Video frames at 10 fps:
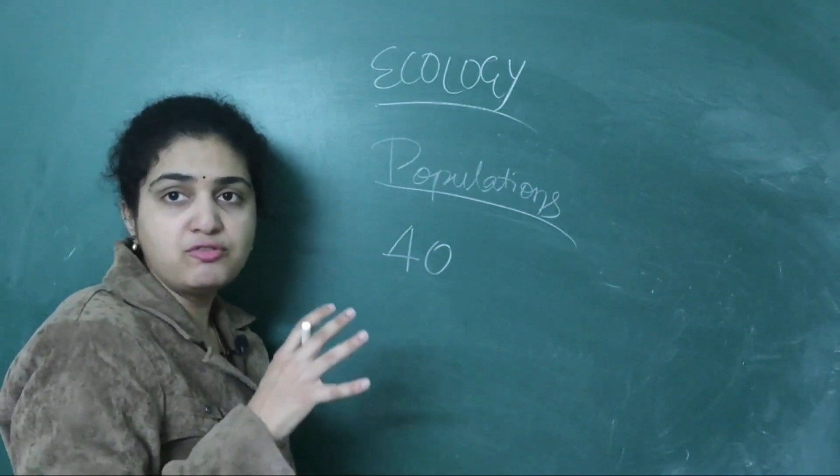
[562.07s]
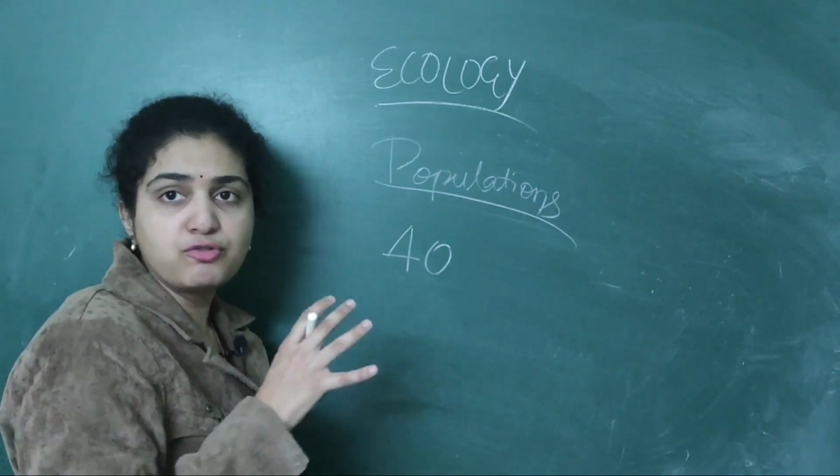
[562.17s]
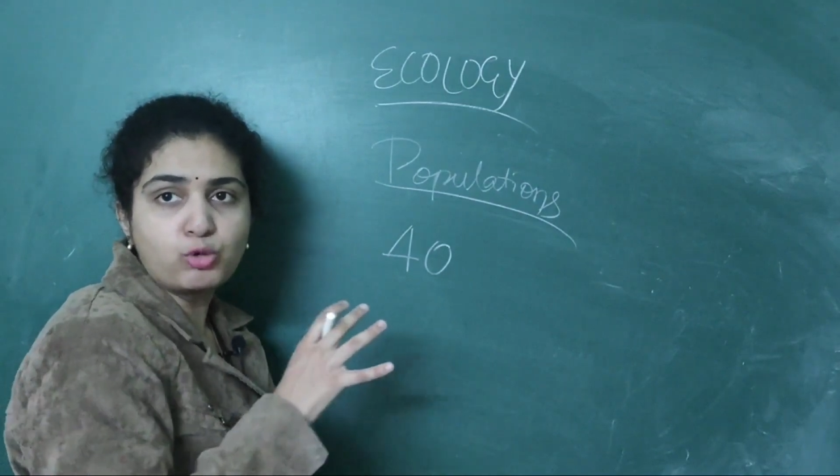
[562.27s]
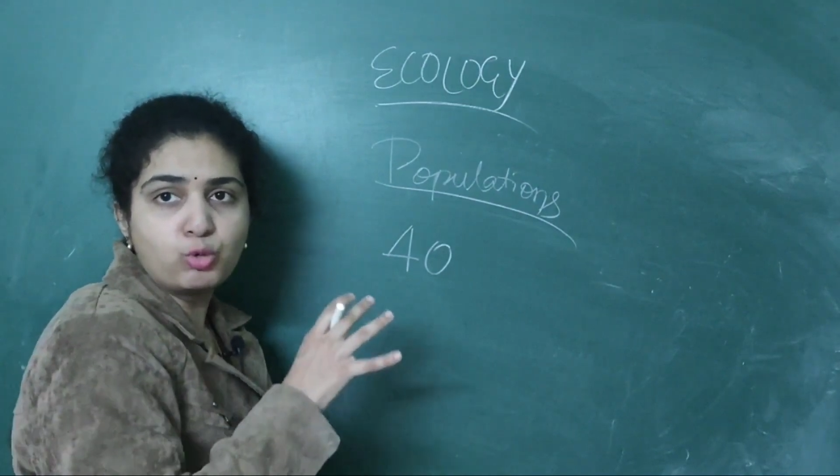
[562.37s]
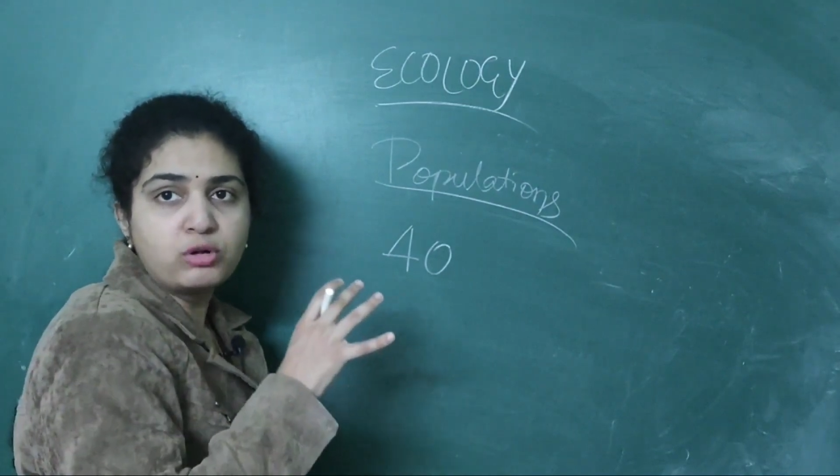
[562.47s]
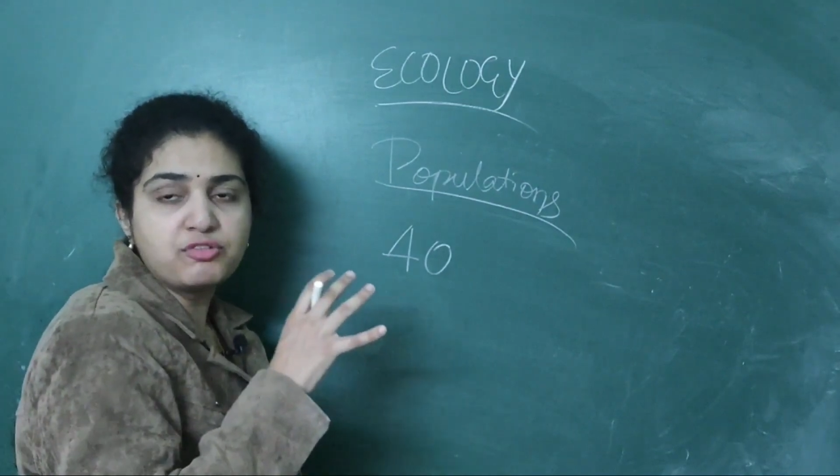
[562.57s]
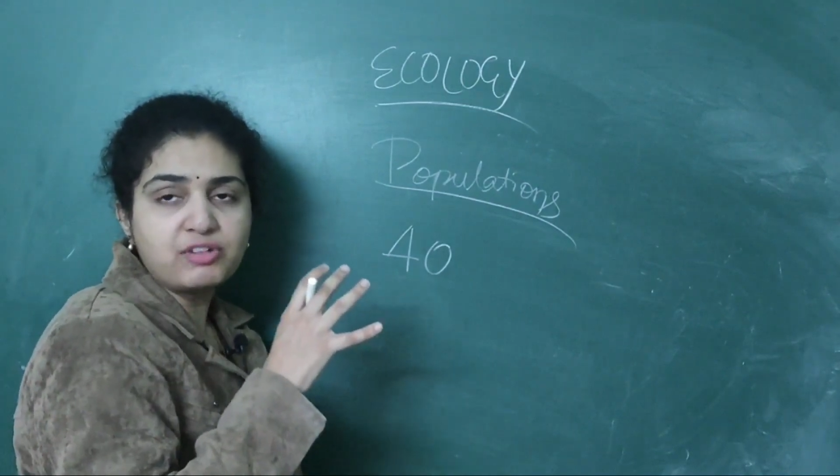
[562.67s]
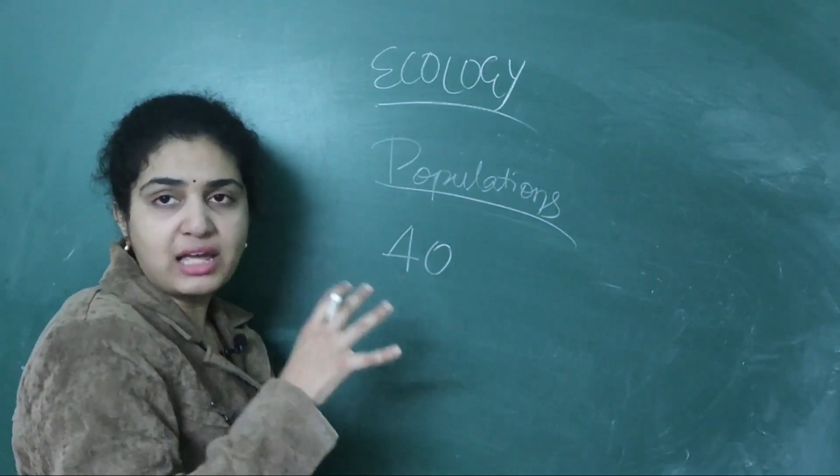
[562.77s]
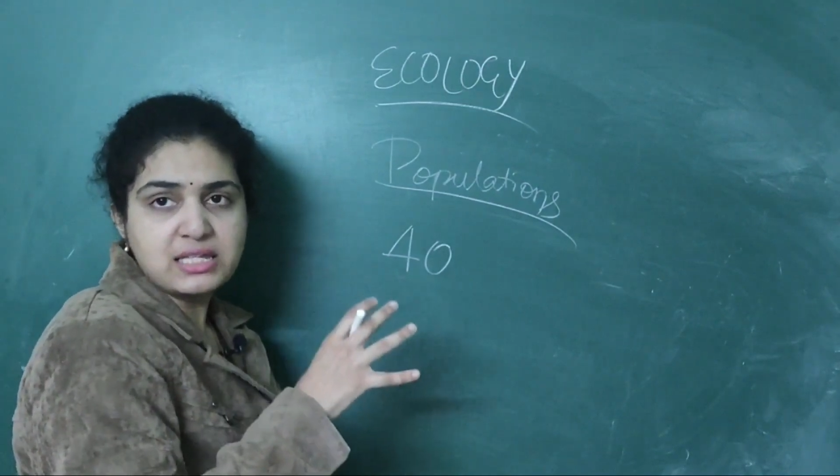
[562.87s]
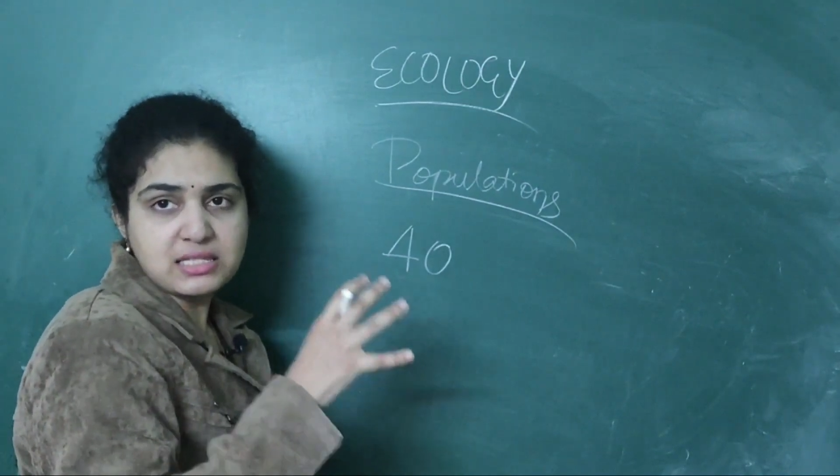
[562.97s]
fruit
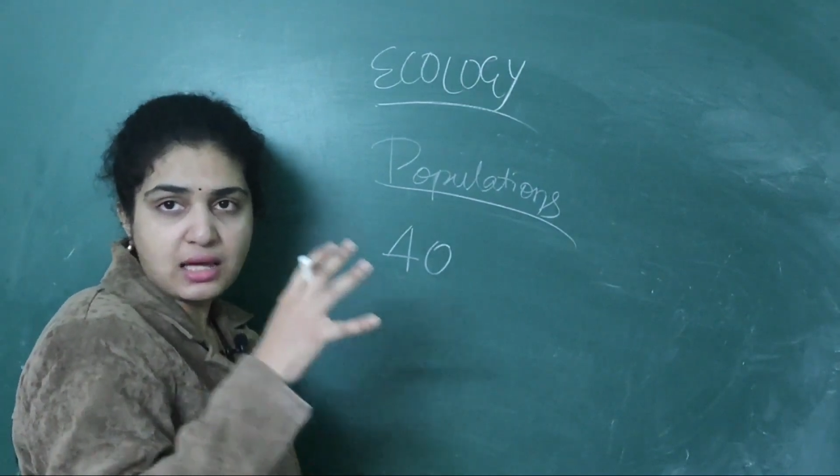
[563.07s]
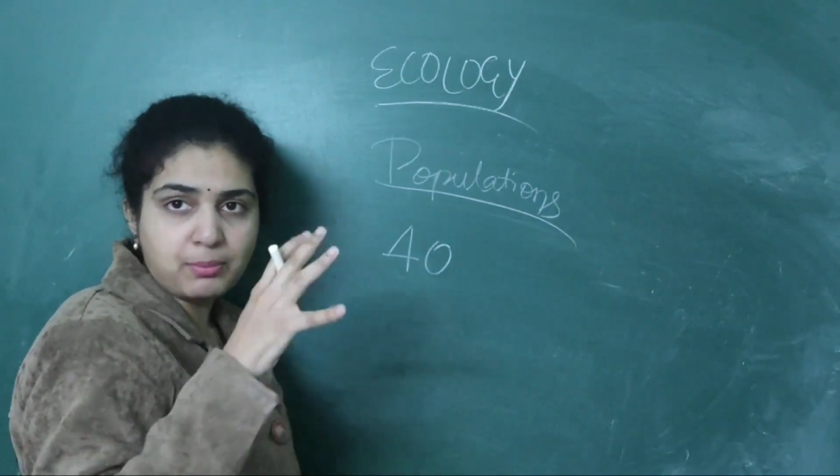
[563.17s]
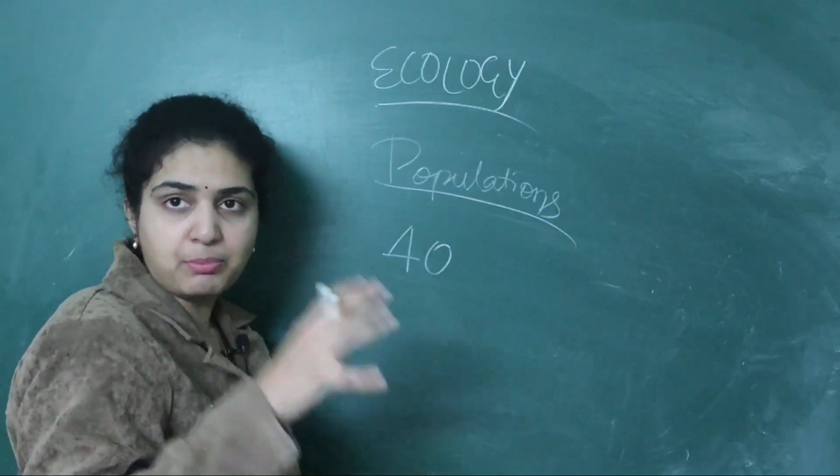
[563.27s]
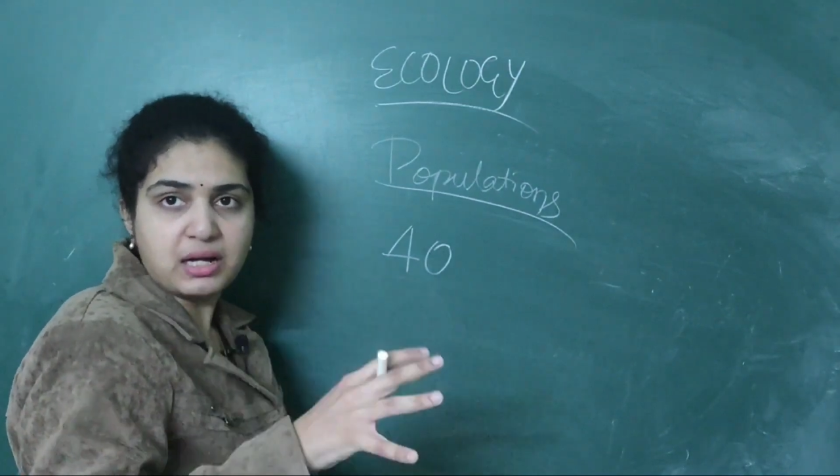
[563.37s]
flies are